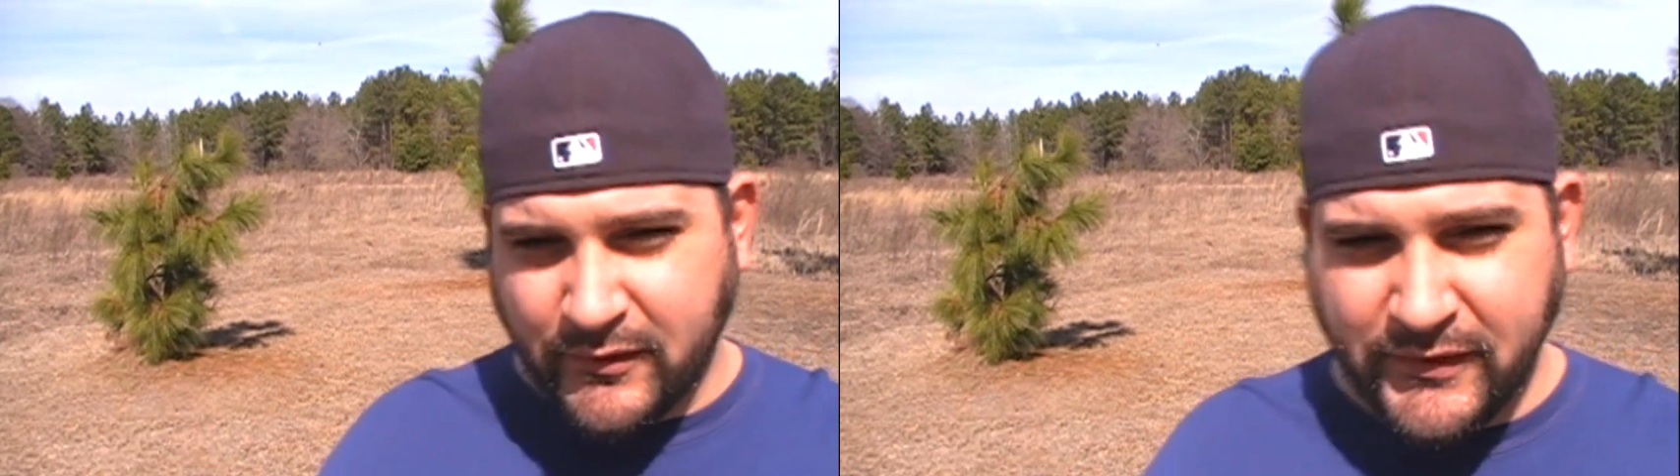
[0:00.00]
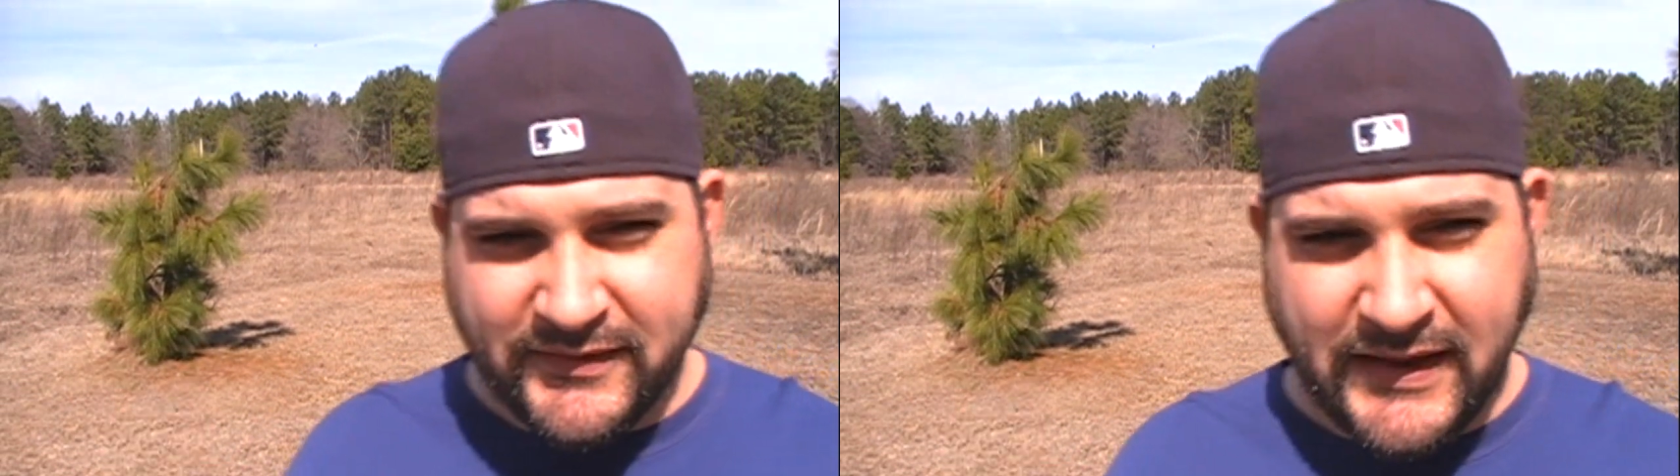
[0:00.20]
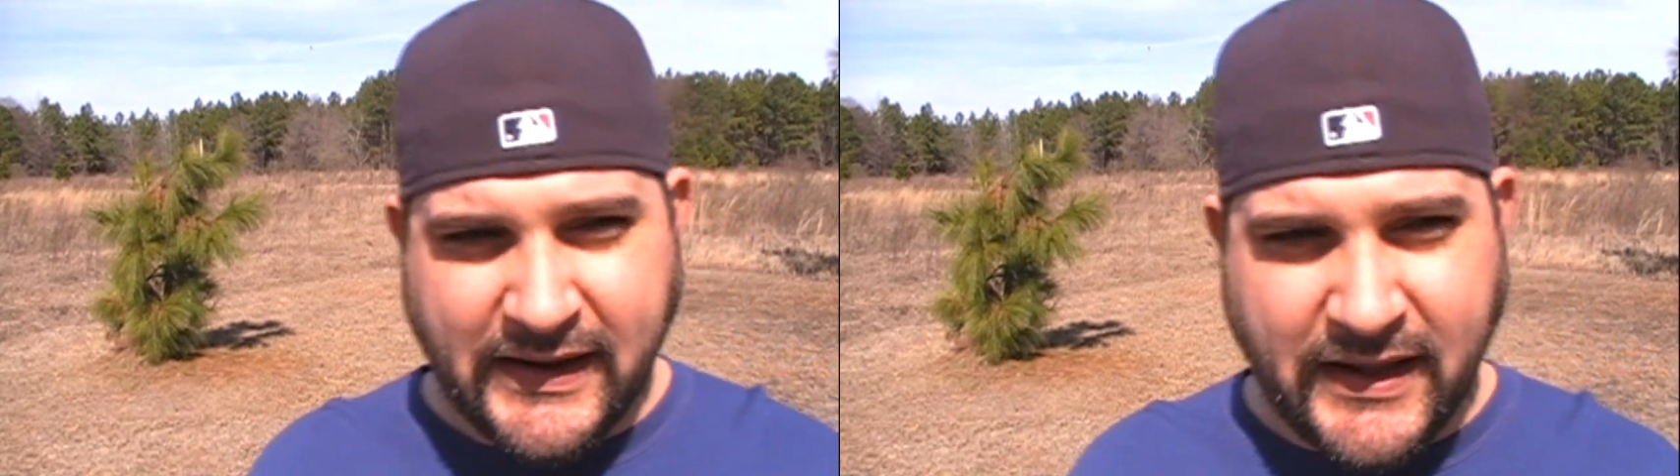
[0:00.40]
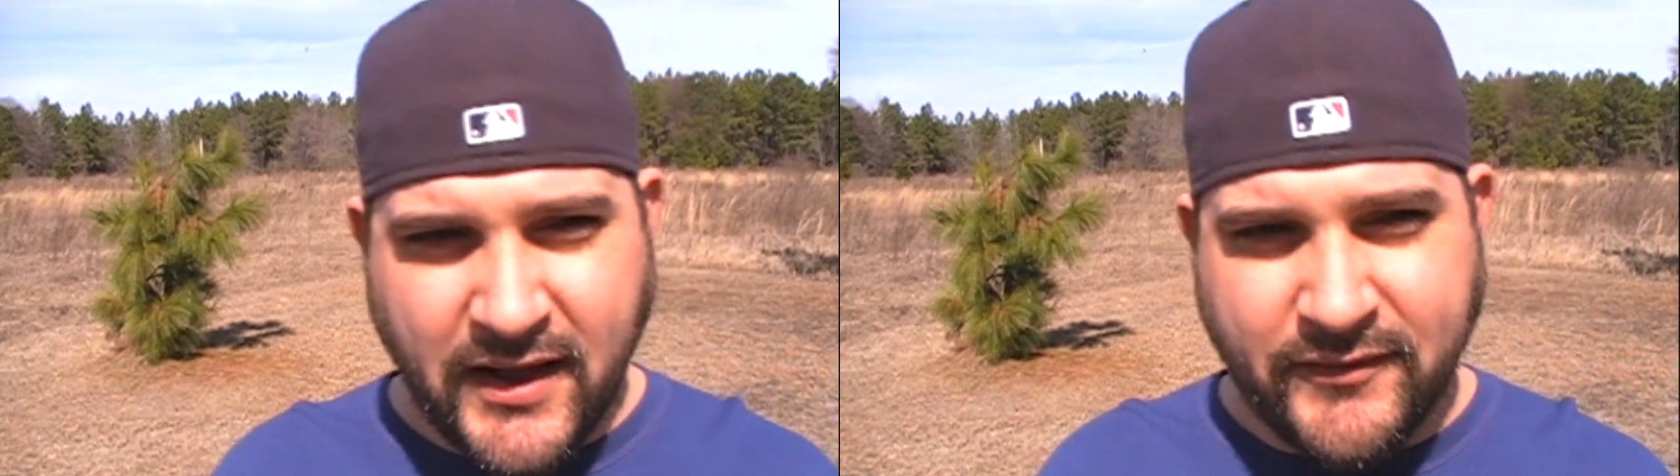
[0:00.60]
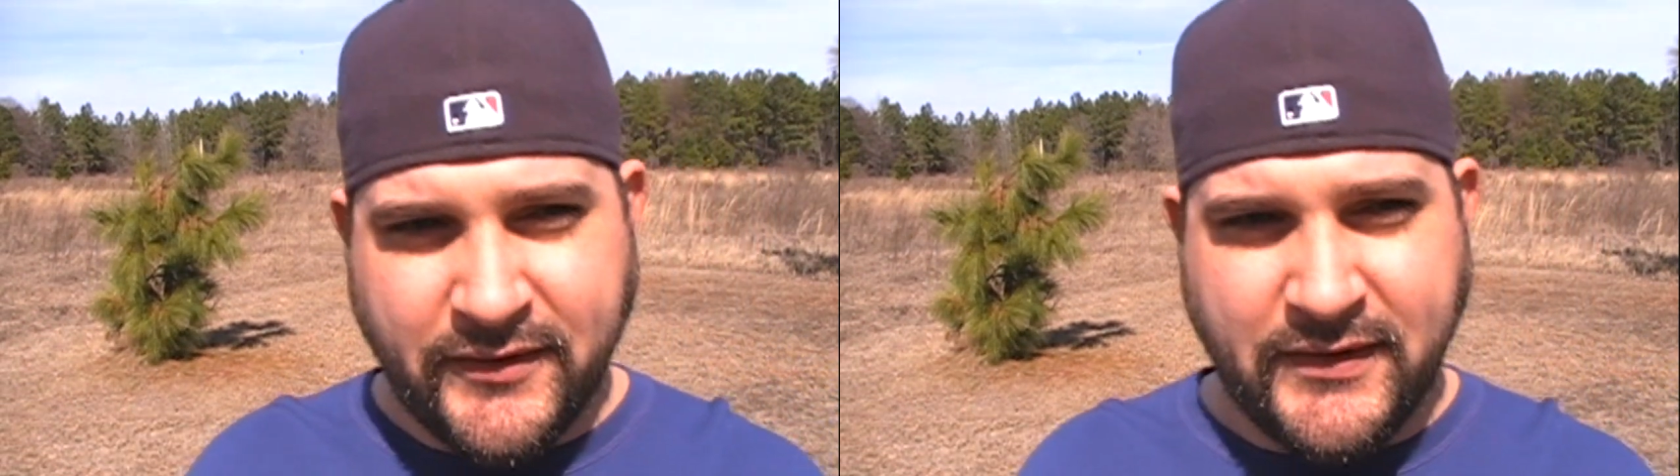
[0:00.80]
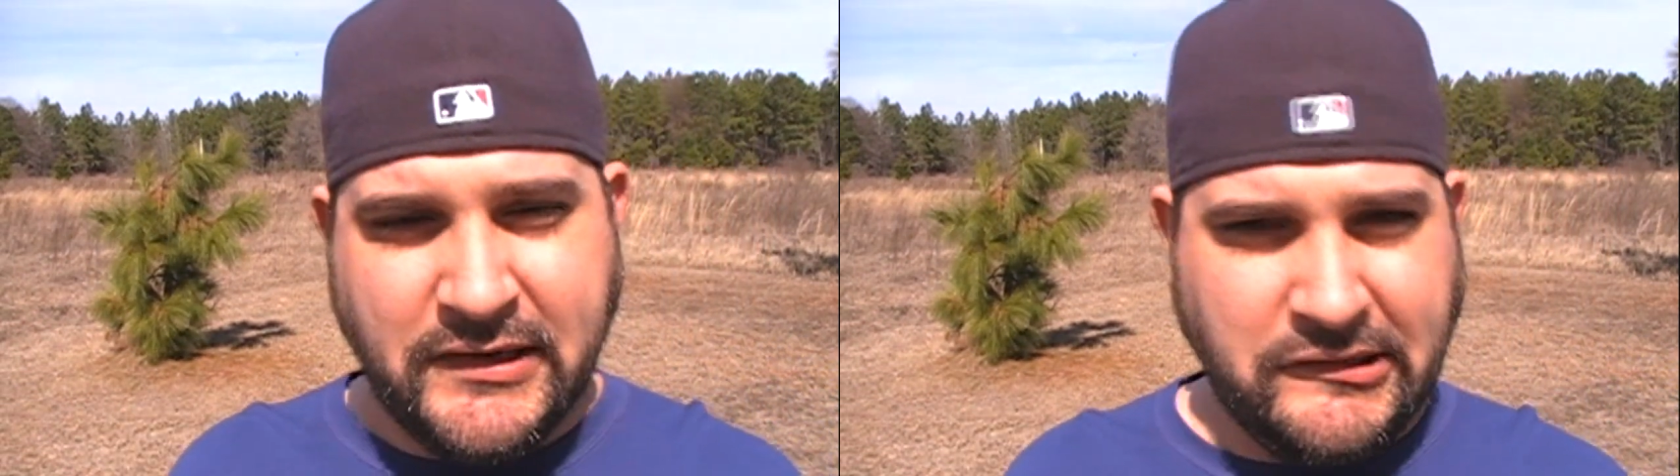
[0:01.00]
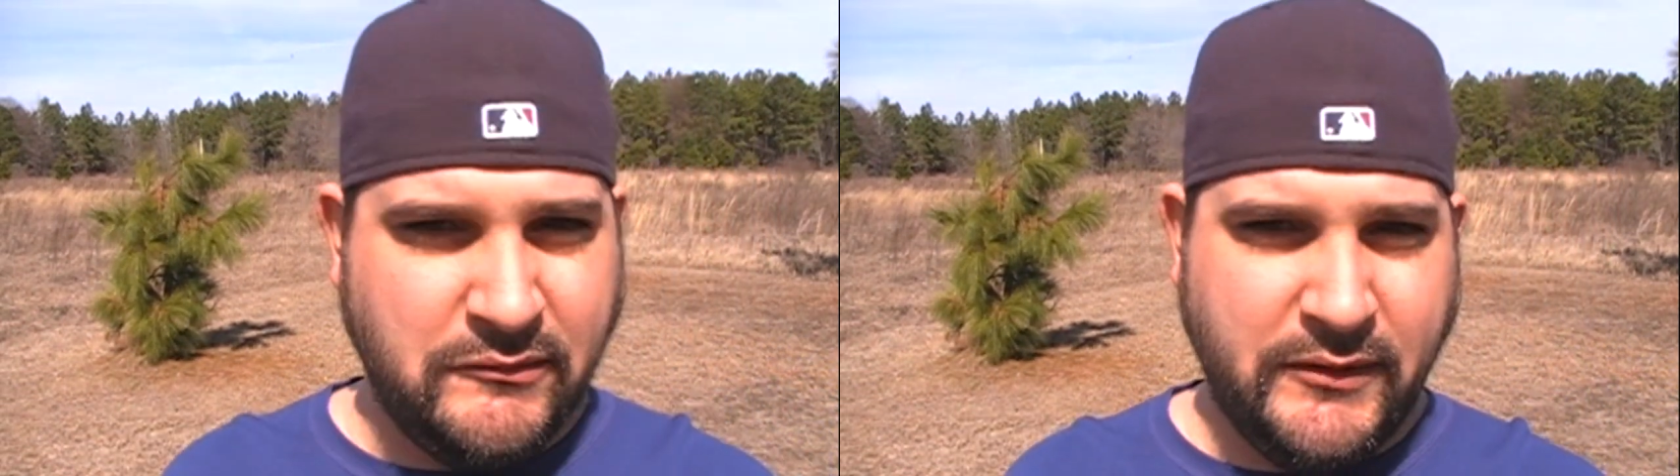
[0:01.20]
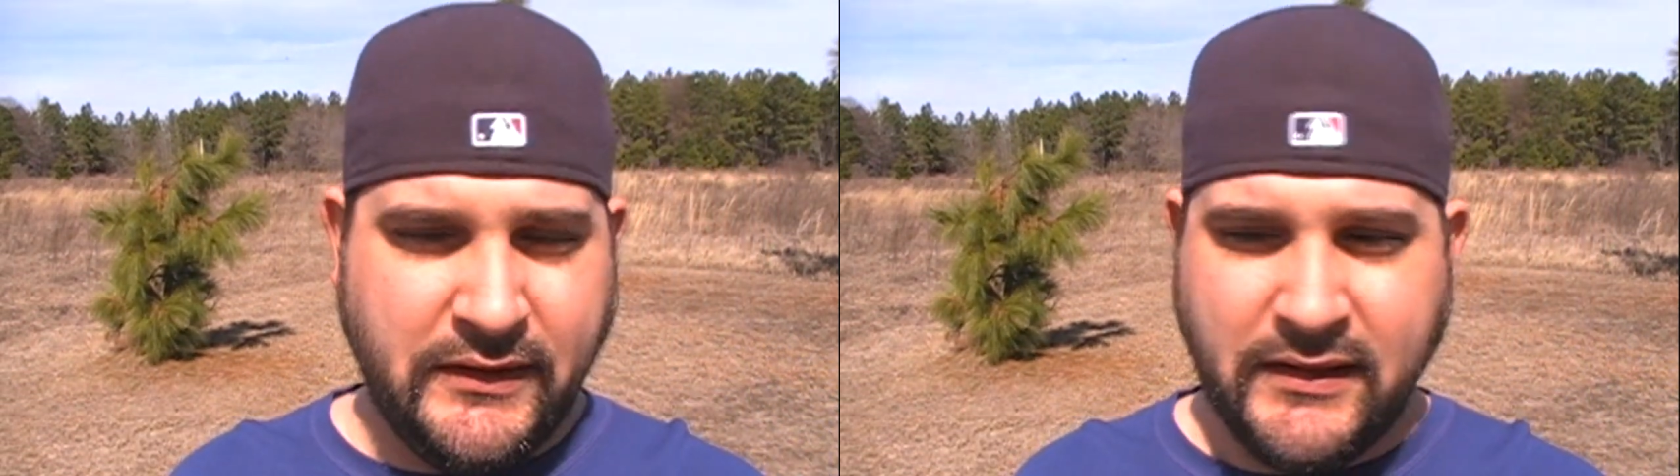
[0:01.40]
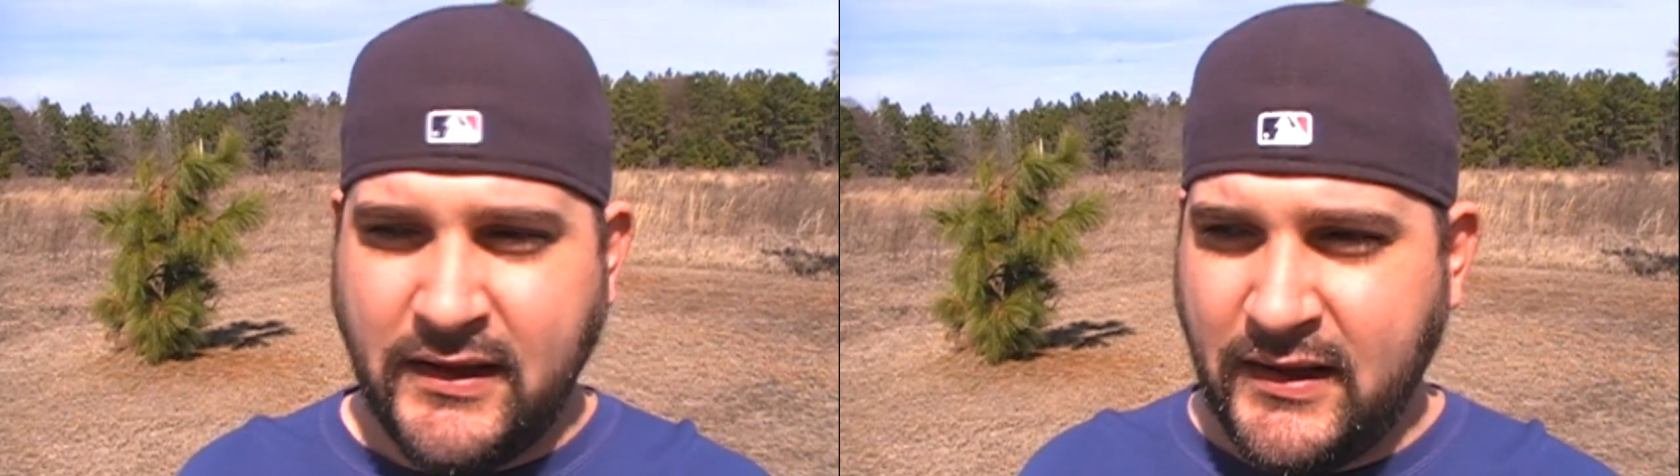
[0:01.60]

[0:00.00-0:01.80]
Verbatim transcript: recently had a conversation with